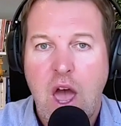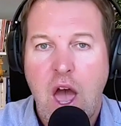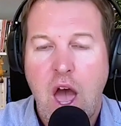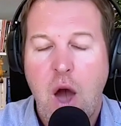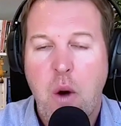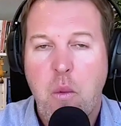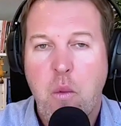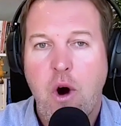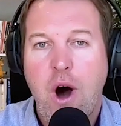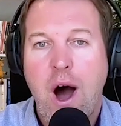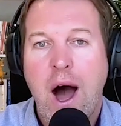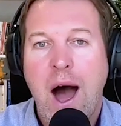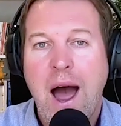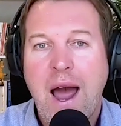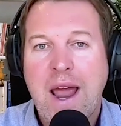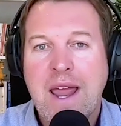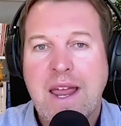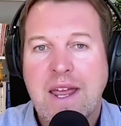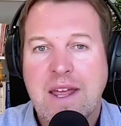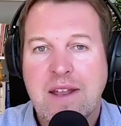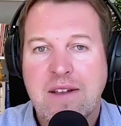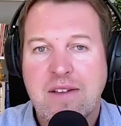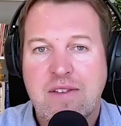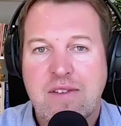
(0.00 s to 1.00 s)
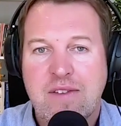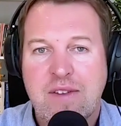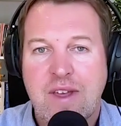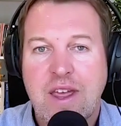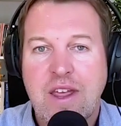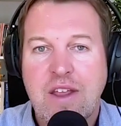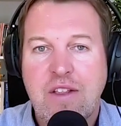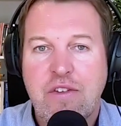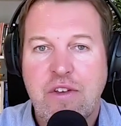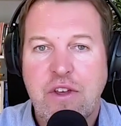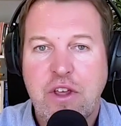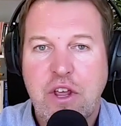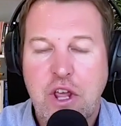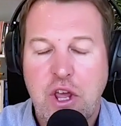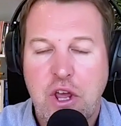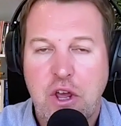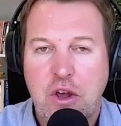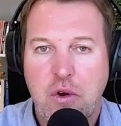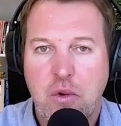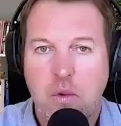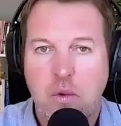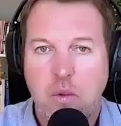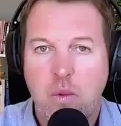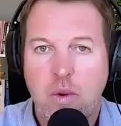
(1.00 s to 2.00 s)
And what I can say to
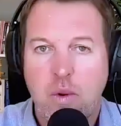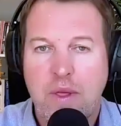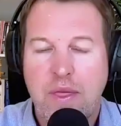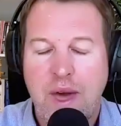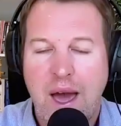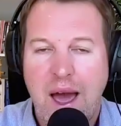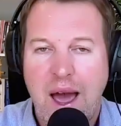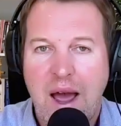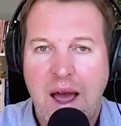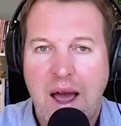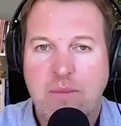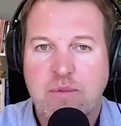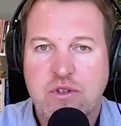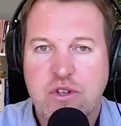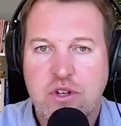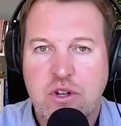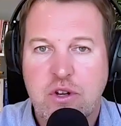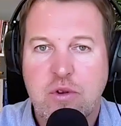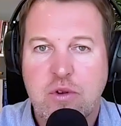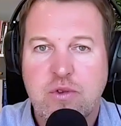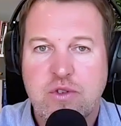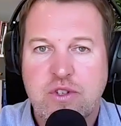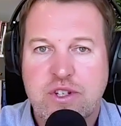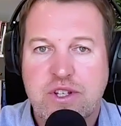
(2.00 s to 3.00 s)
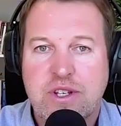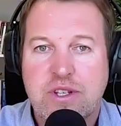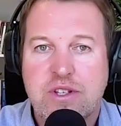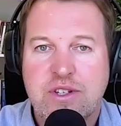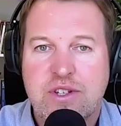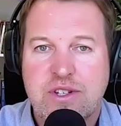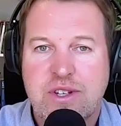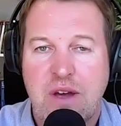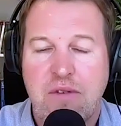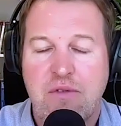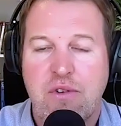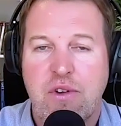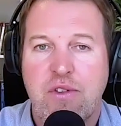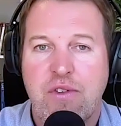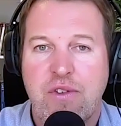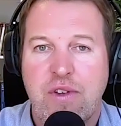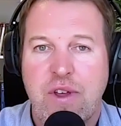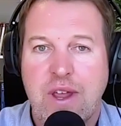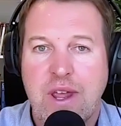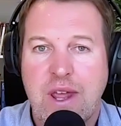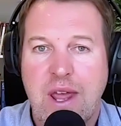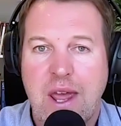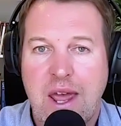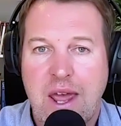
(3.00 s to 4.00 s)
you with absolute
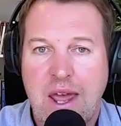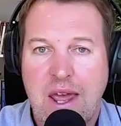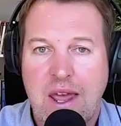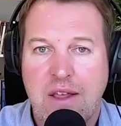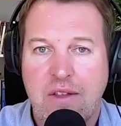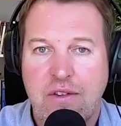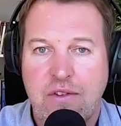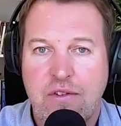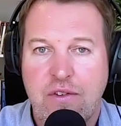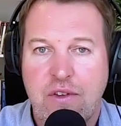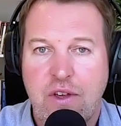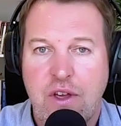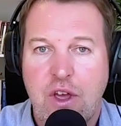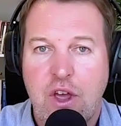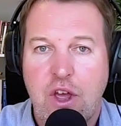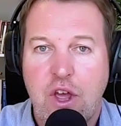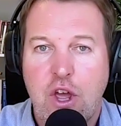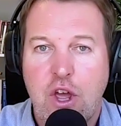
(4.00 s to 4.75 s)
sincerity is